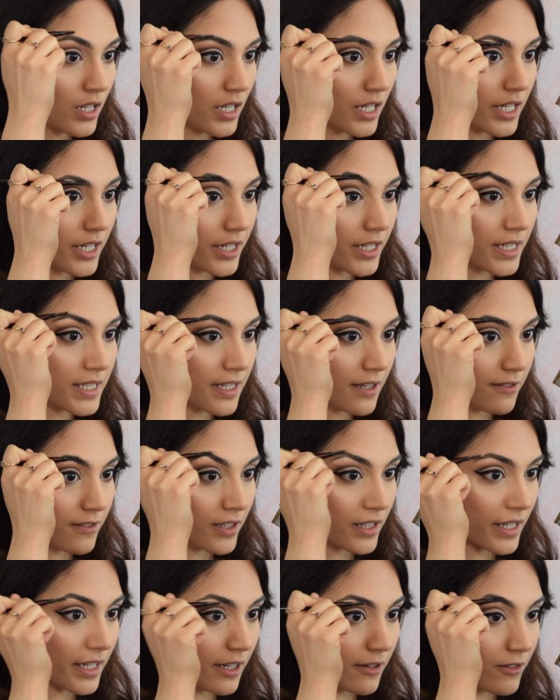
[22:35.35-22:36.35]
here because I feel
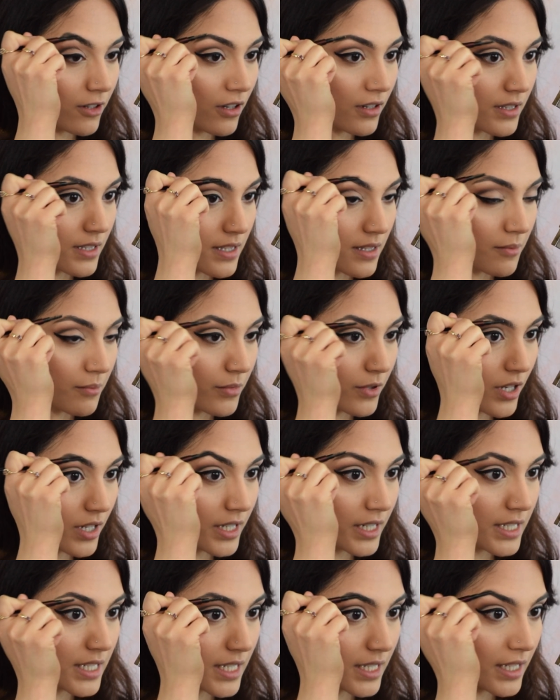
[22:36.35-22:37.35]
like I've gotten some
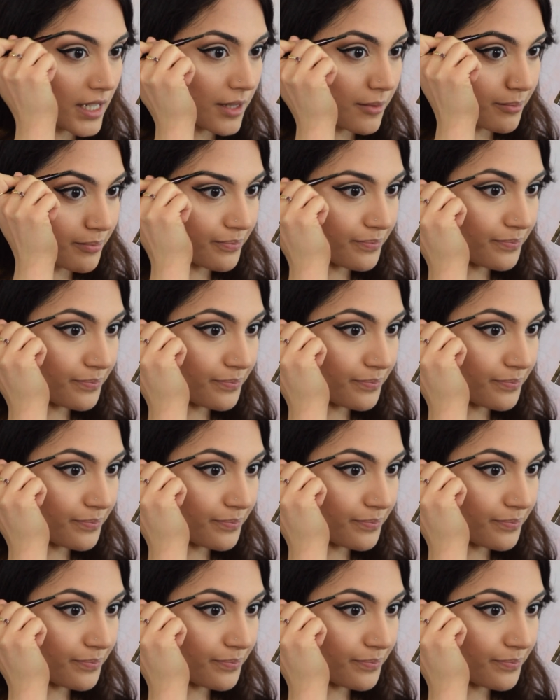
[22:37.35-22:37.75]
product in it.